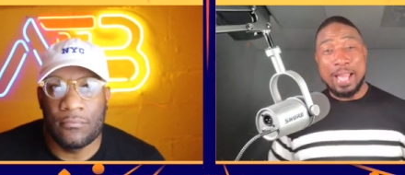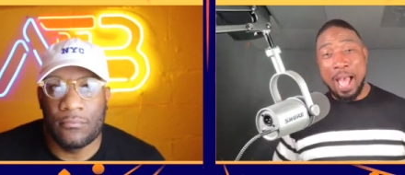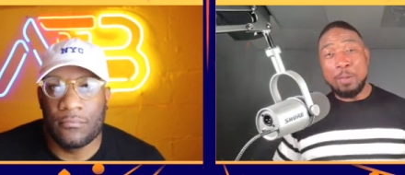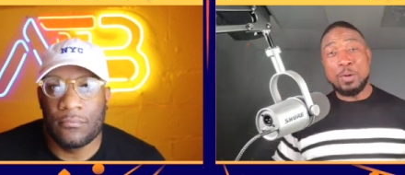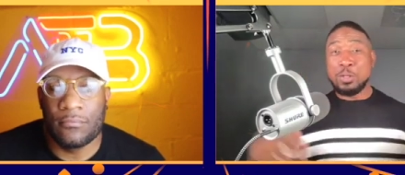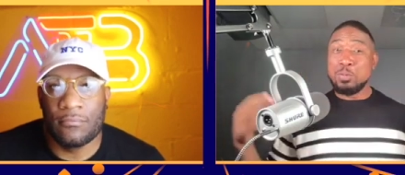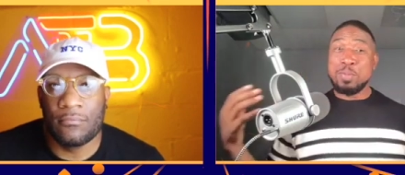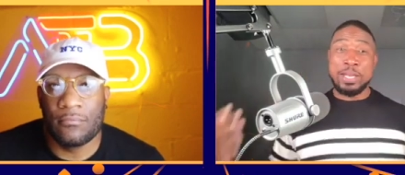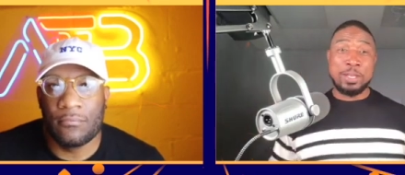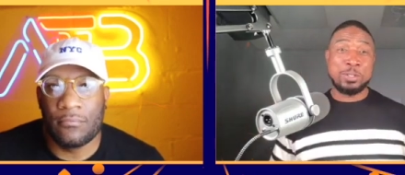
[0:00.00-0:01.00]
Speaker 1: I would do
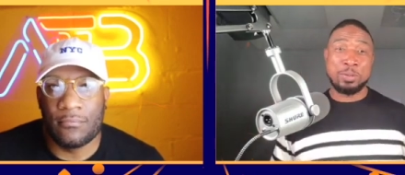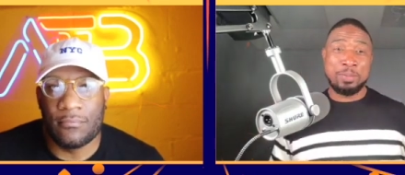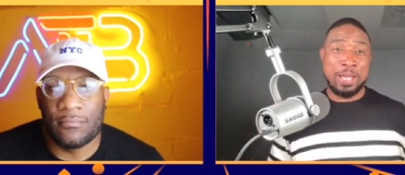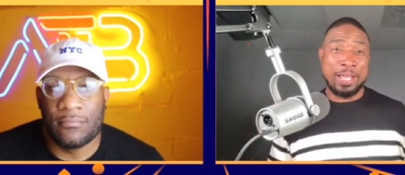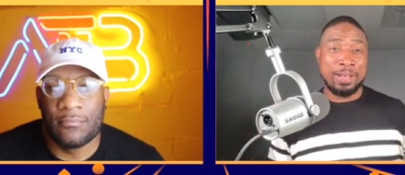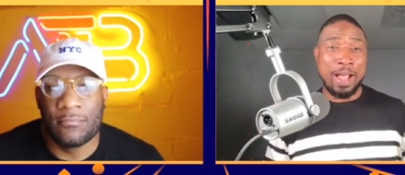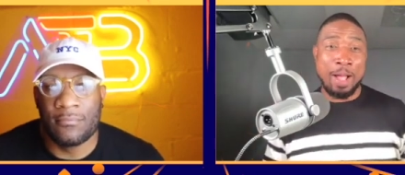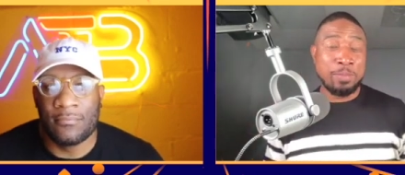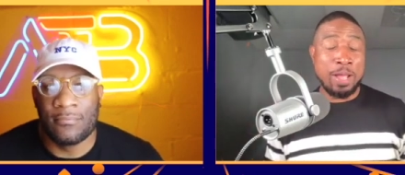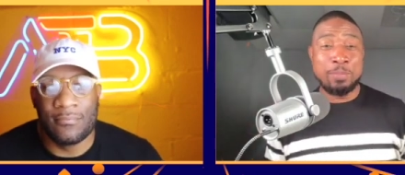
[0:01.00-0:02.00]
ministry, man.
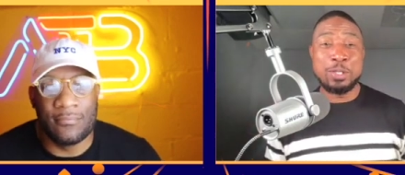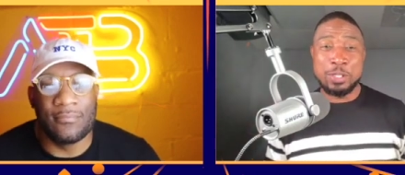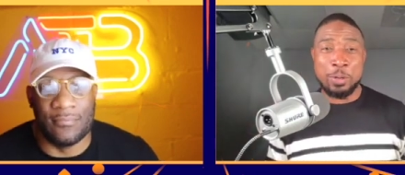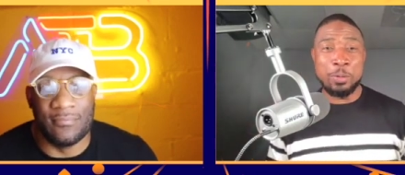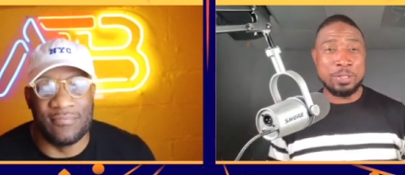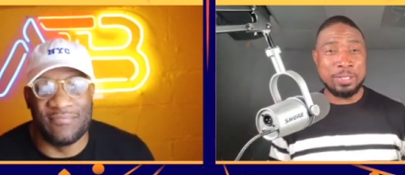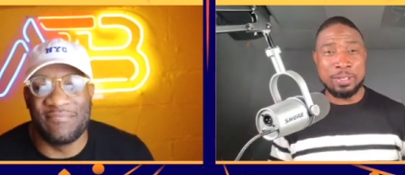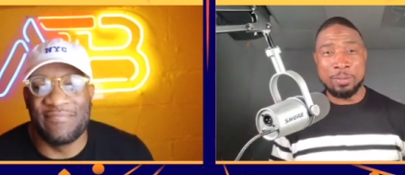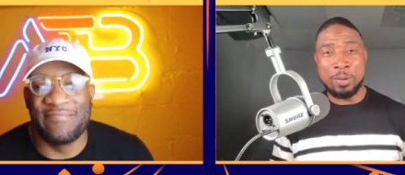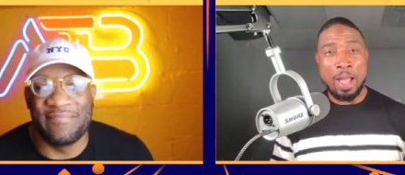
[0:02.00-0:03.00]
I'm I'm
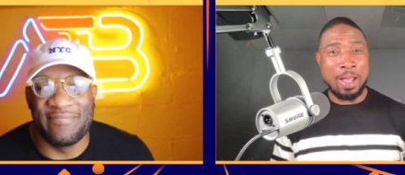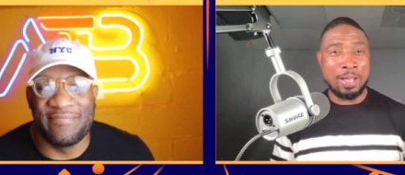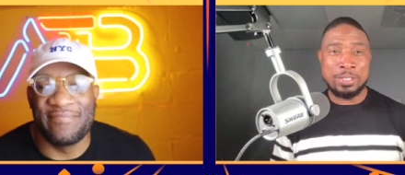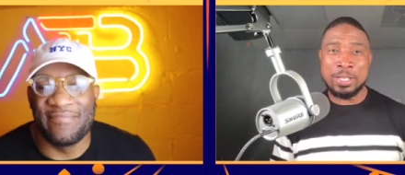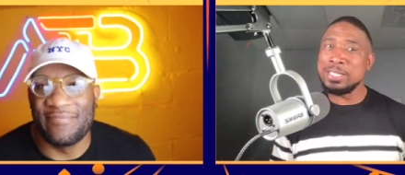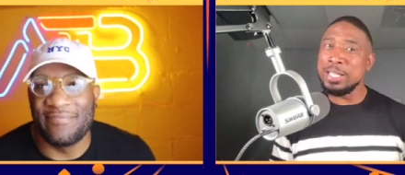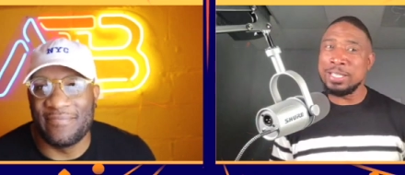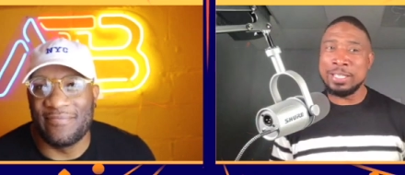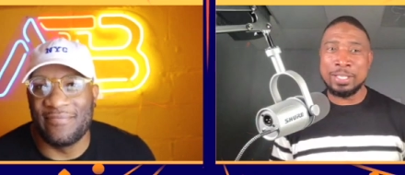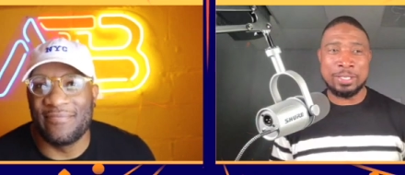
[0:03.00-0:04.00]
seriously. I, just said
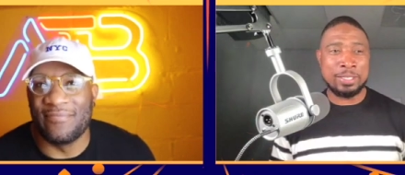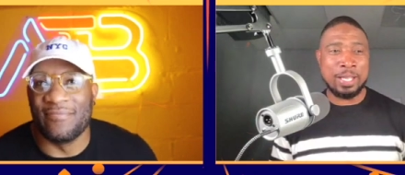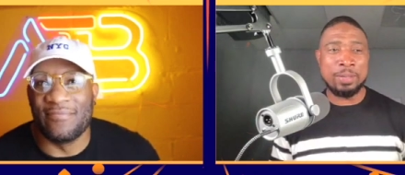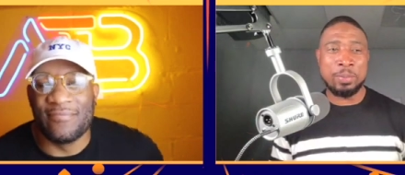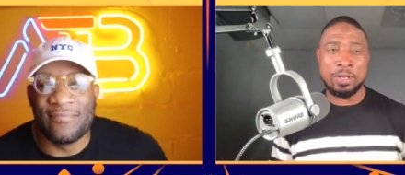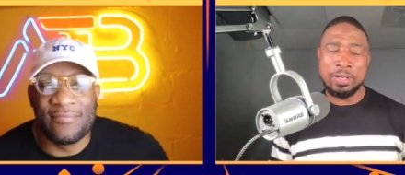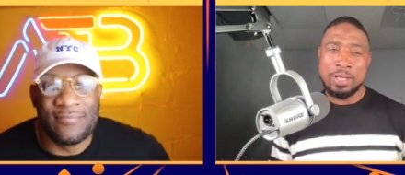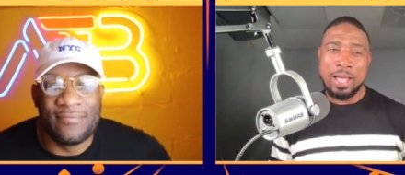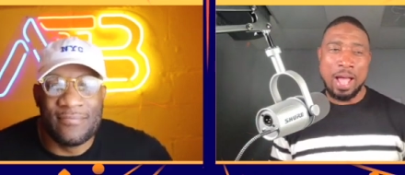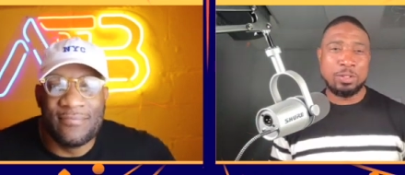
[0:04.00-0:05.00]
that the other day, but
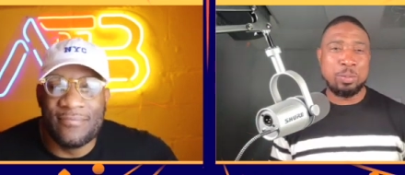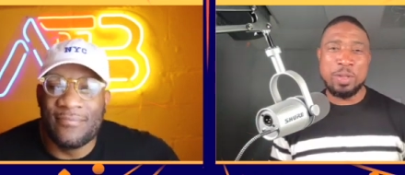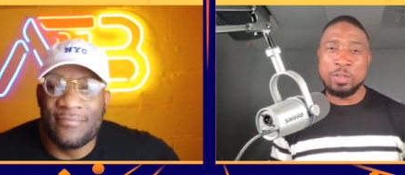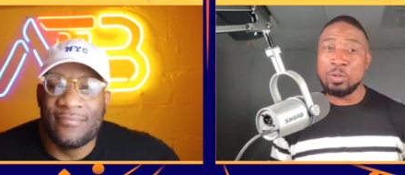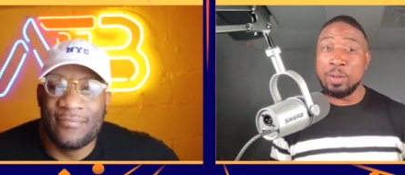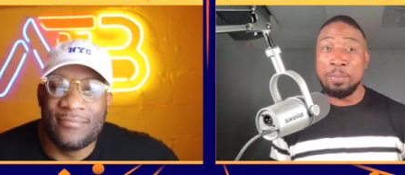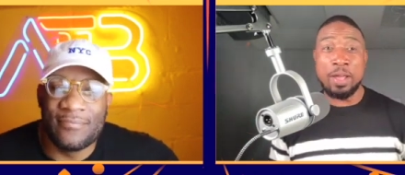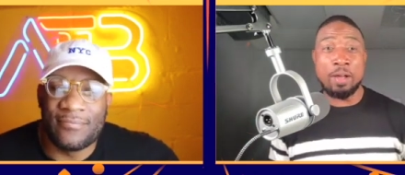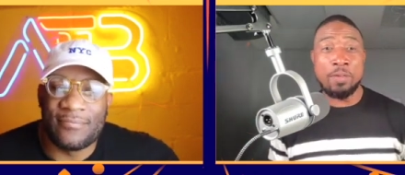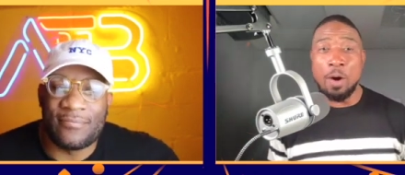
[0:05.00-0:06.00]
I'll do ministry and pay
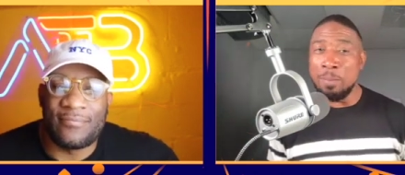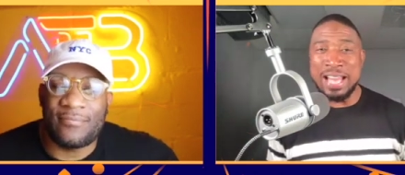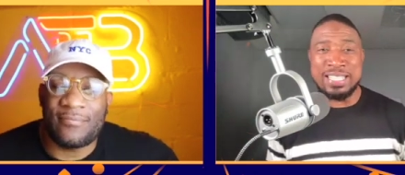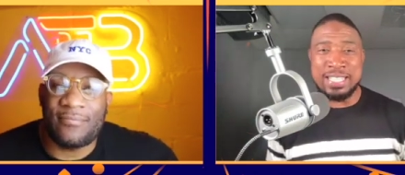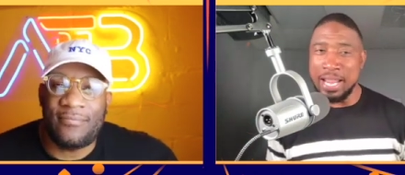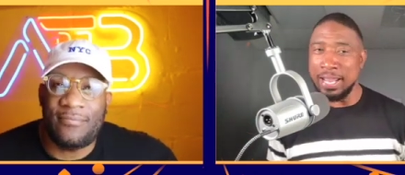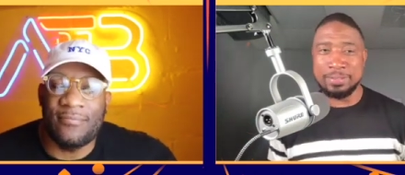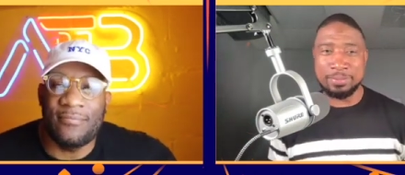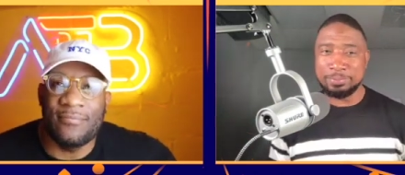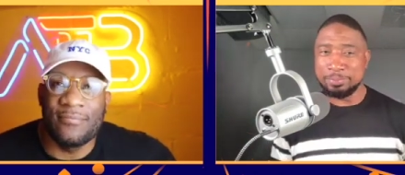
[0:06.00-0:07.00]
off all my debt,
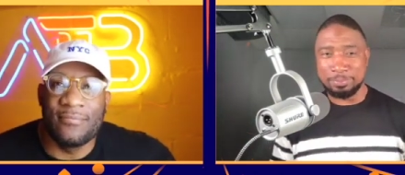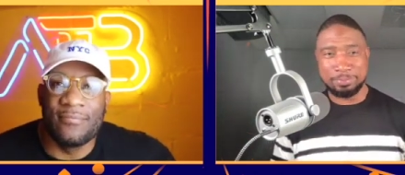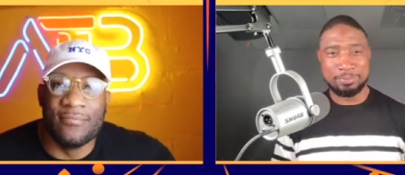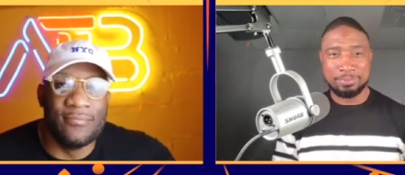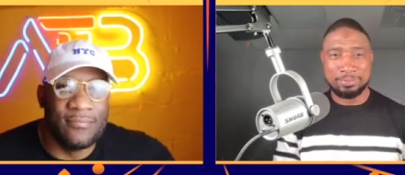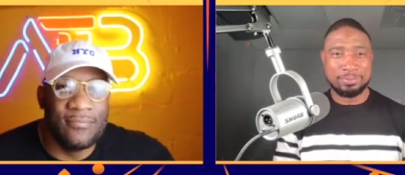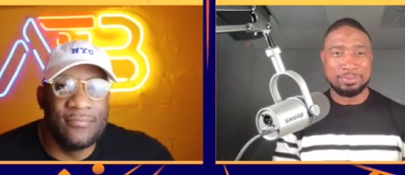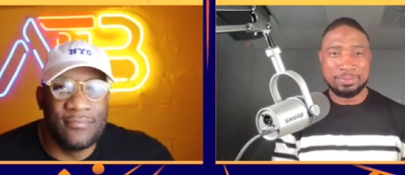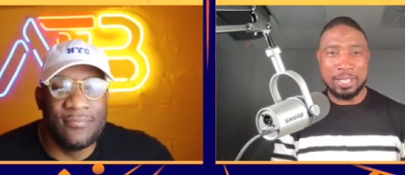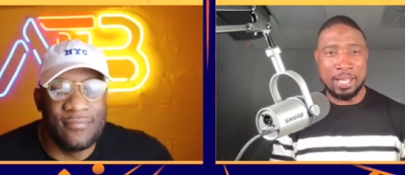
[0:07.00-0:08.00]
mm-hmm,
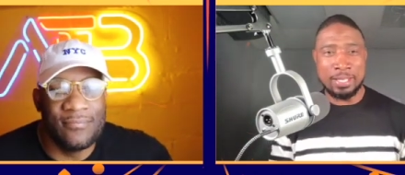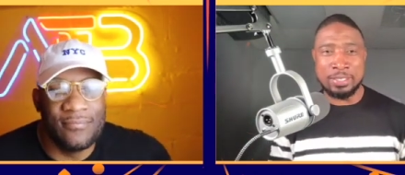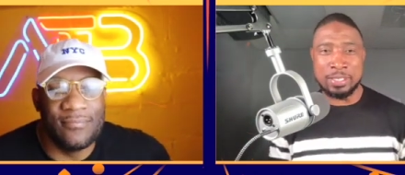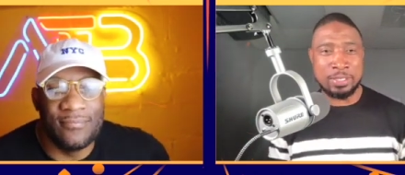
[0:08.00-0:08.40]
mm-hmm, mm-hmm.